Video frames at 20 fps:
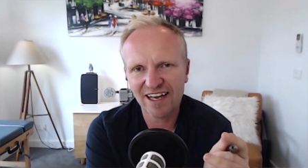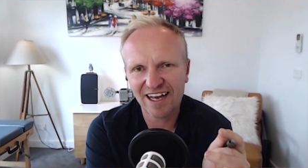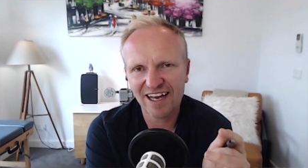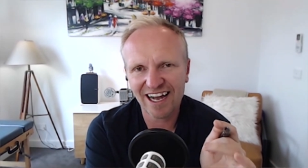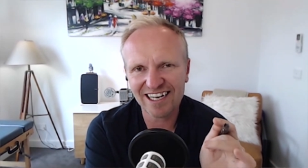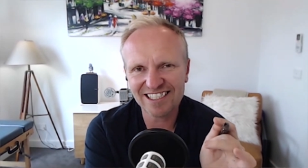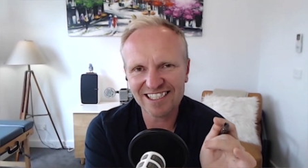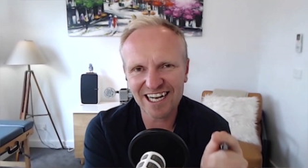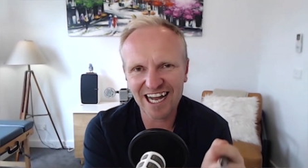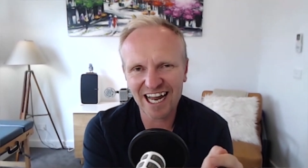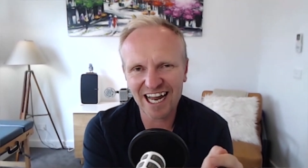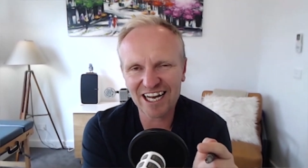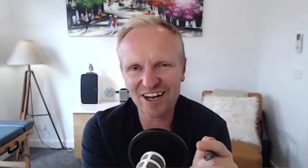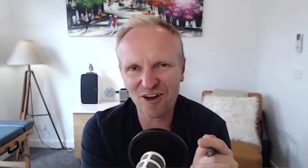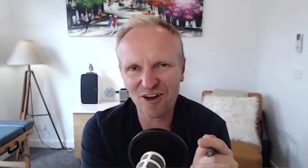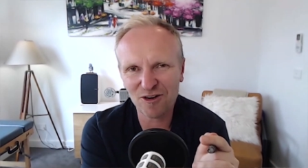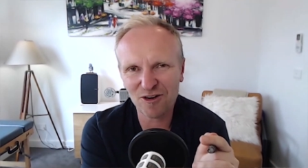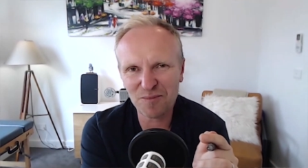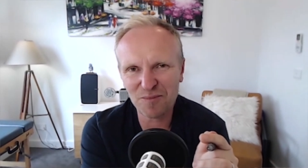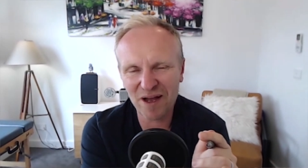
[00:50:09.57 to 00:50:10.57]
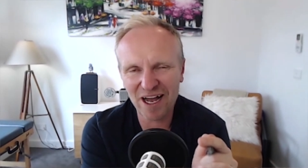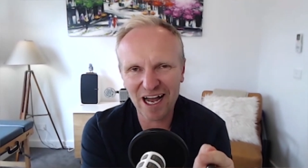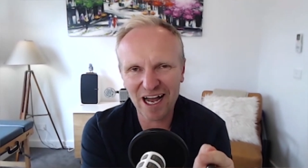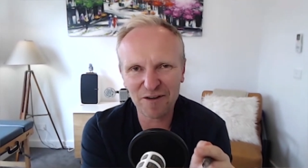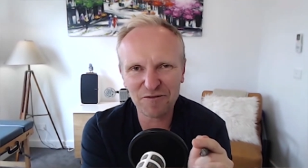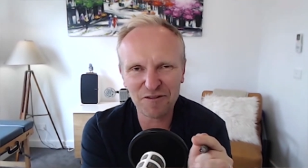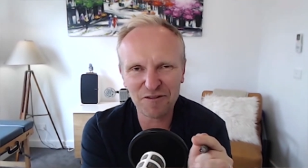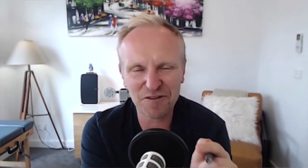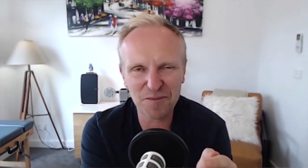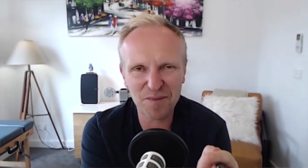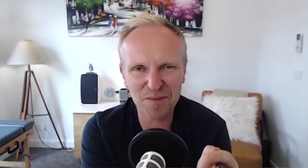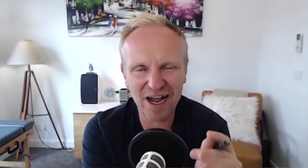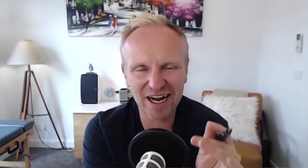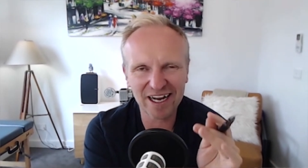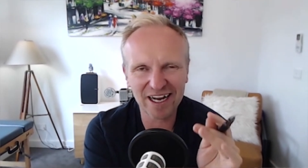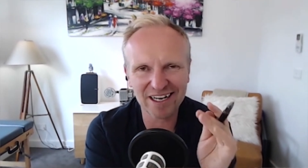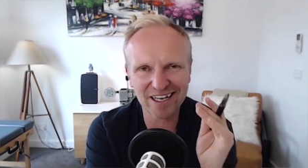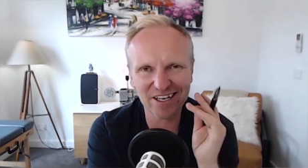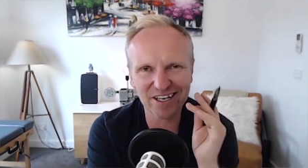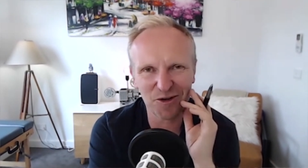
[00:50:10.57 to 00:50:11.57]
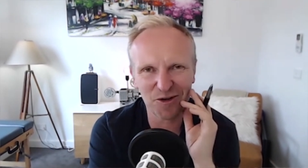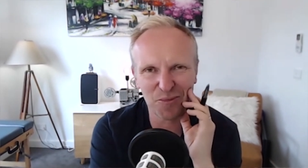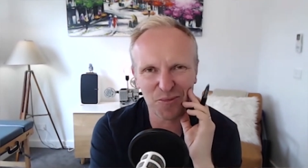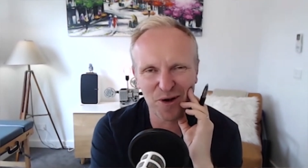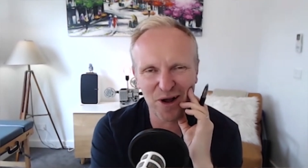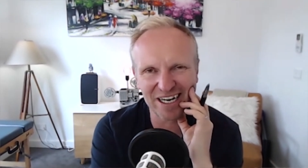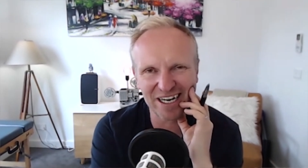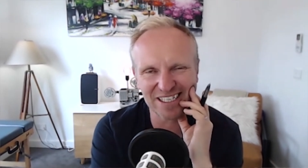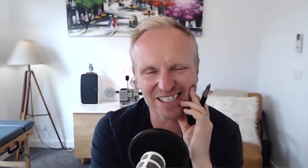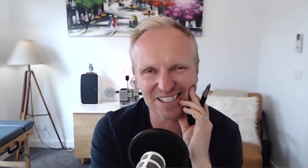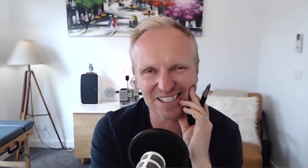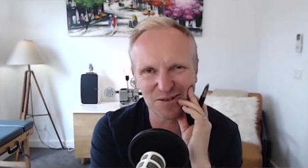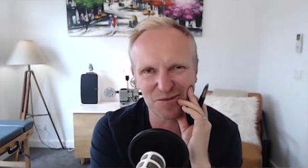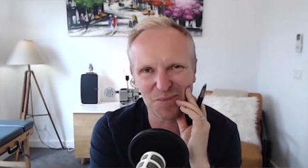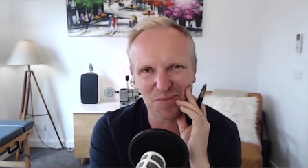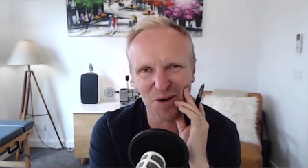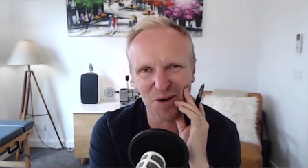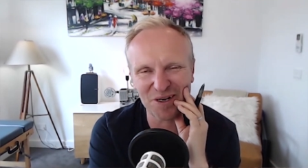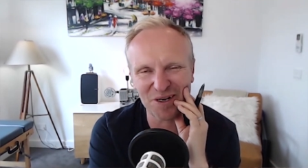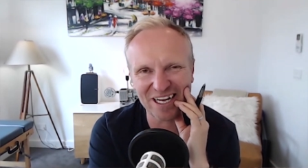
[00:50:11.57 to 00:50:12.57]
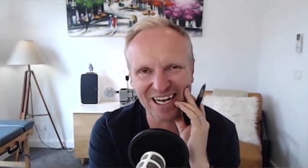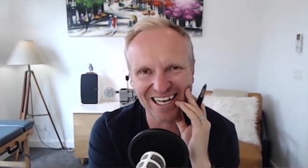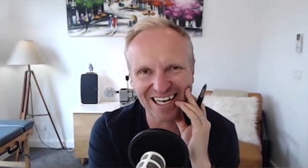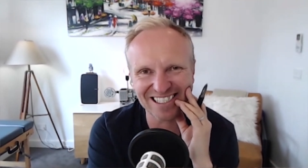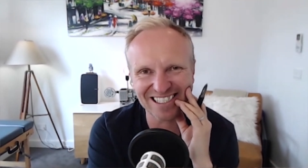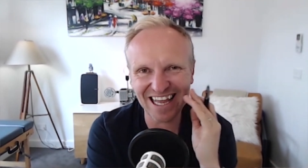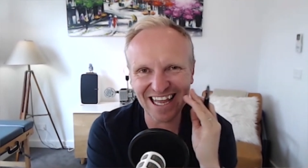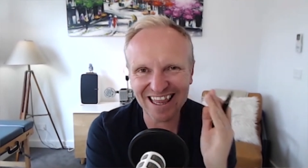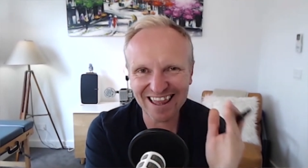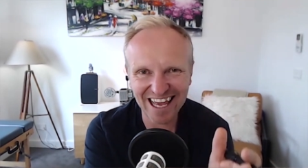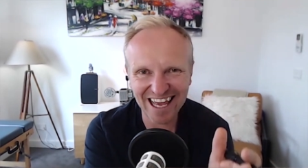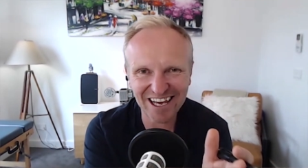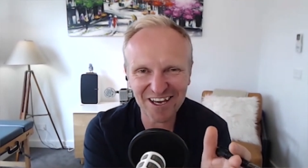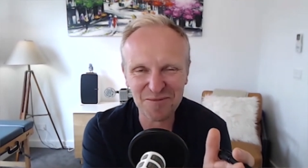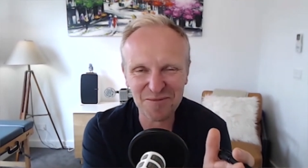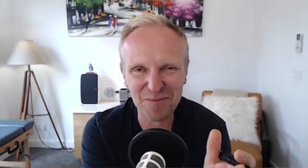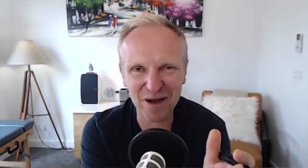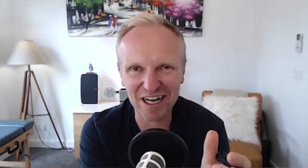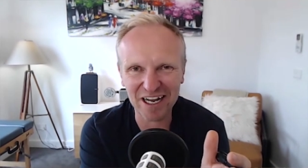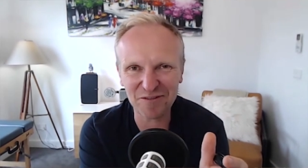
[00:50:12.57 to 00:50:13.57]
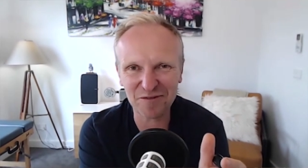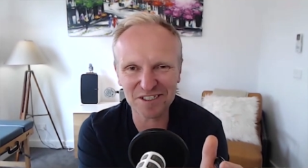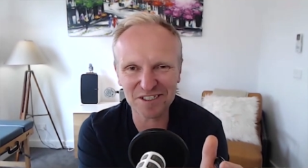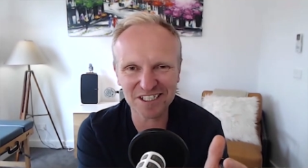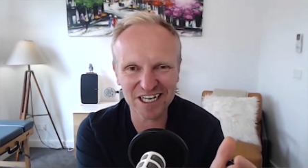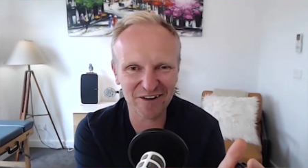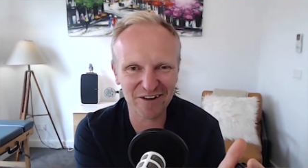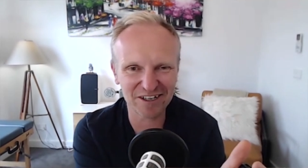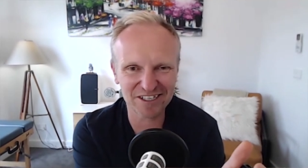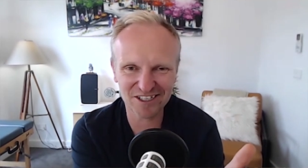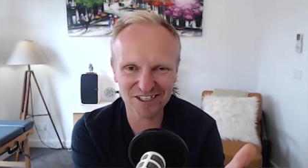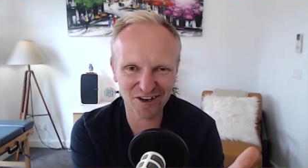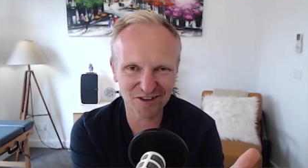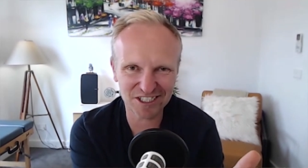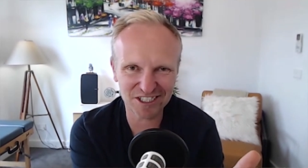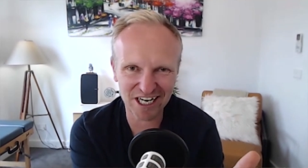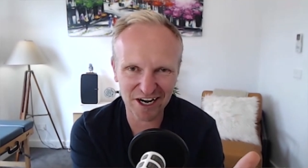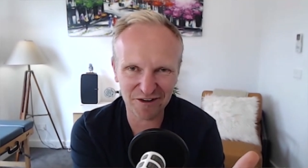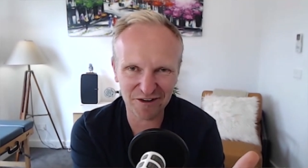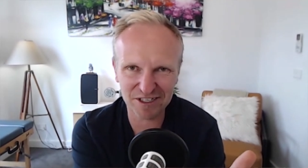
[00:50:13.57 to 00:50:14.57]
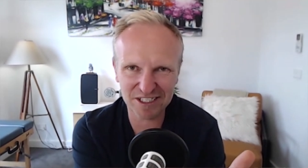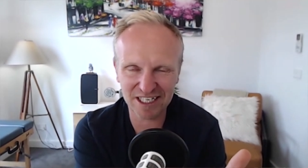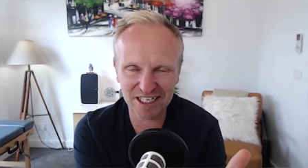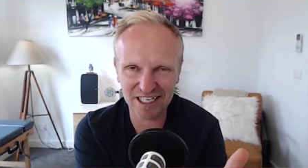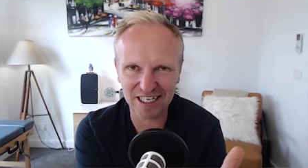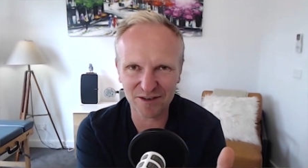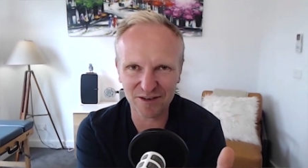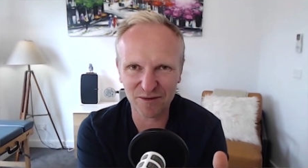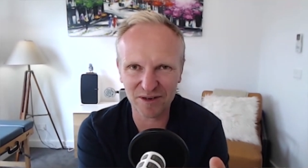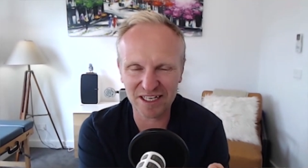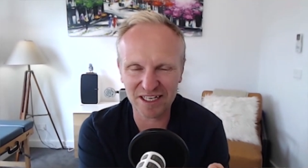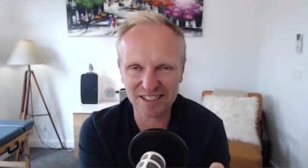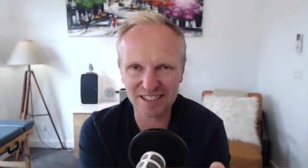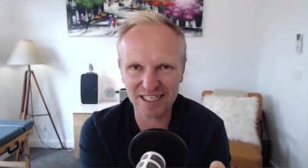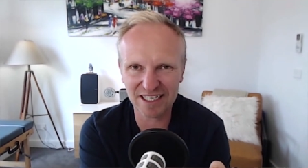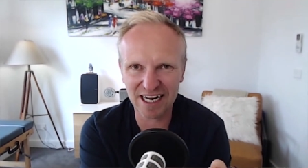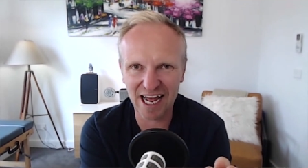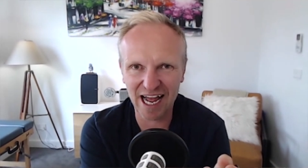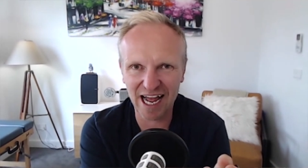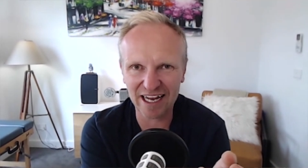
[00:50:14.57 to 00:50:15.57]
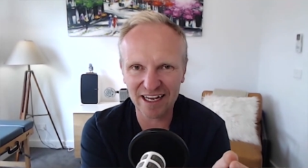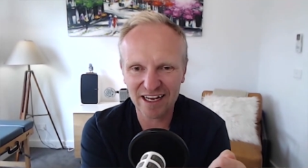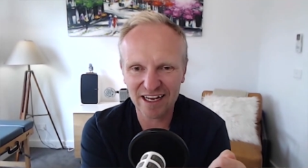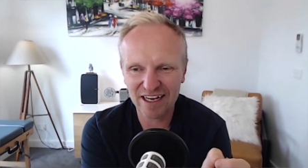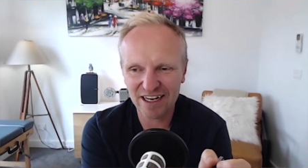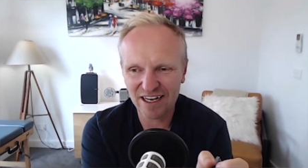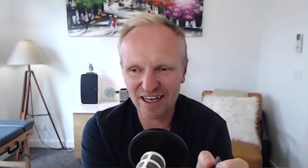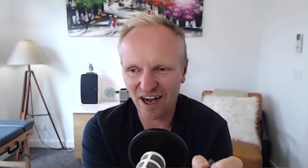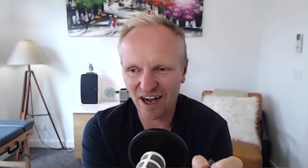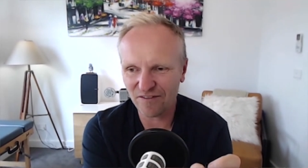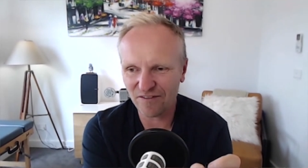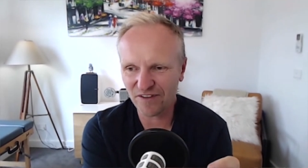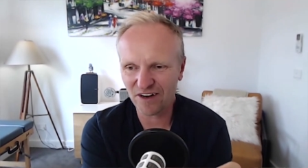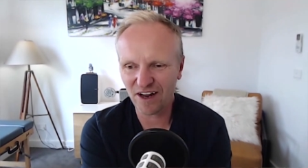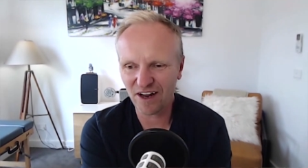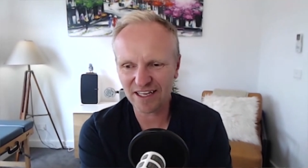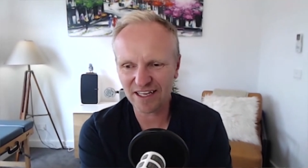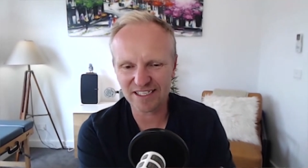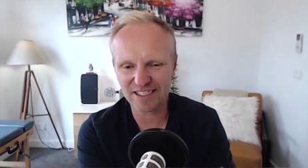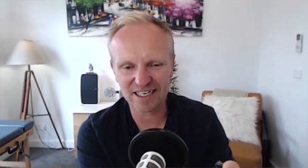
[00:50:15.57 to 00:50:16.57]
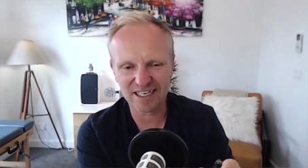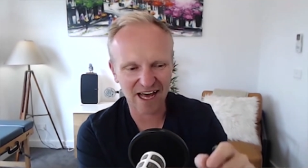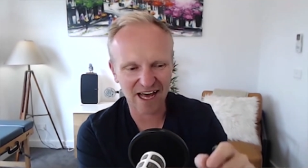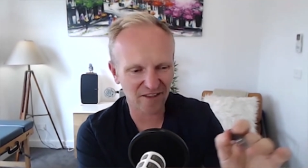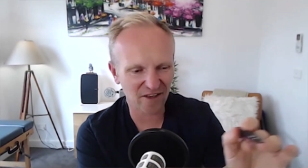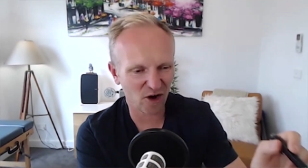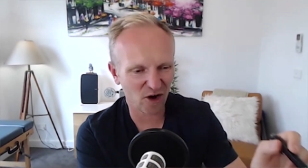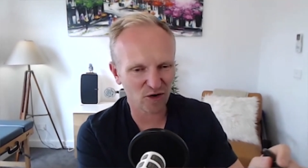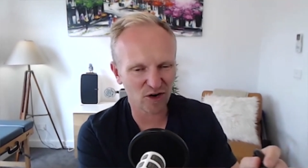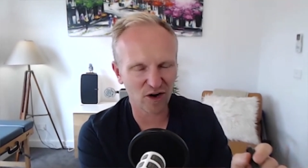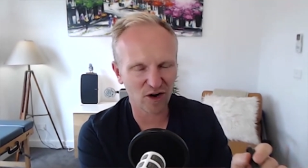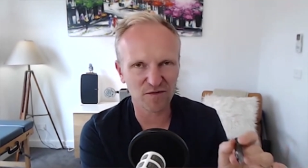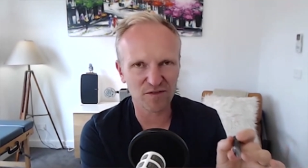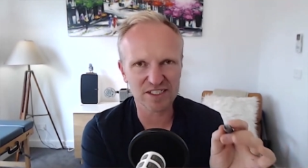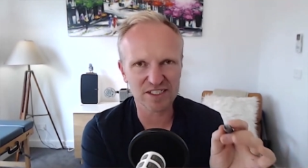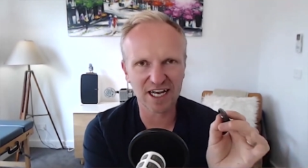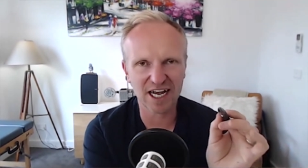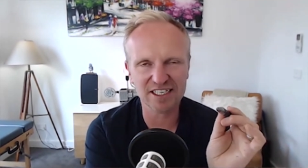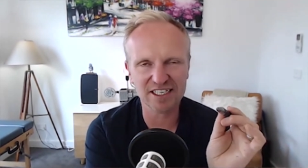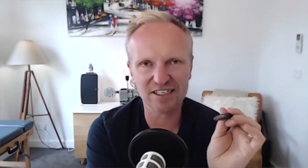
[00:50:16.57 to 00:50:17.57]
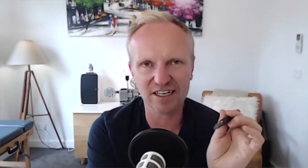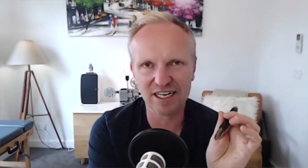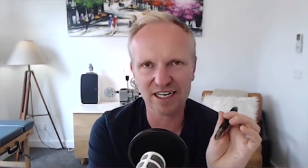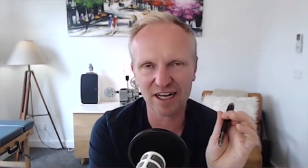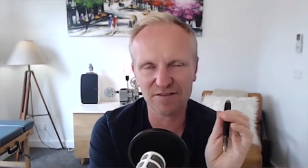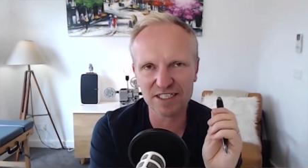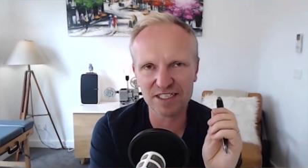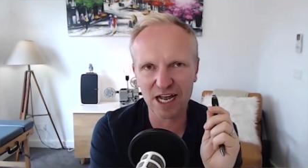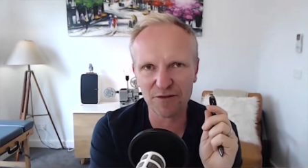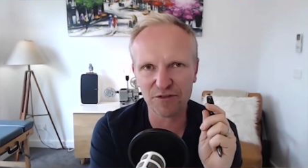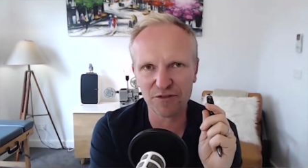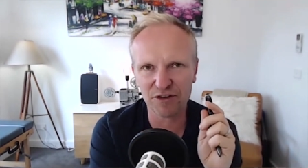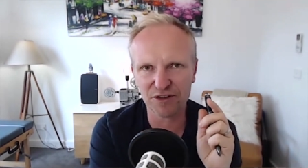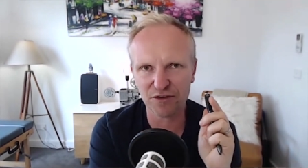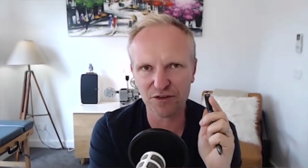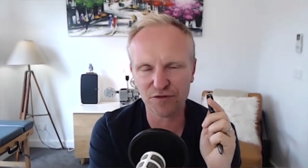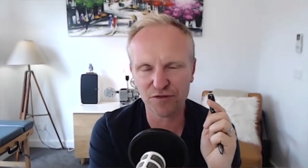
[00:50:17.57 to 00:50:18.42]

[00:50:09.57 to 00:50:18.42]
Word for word: Hey, Charley, on behalf of the Marketing Your Practice podcast, thank you, buddy, for sharing so generously with us today. I feel like there's another whole conversation I'd love to have you in the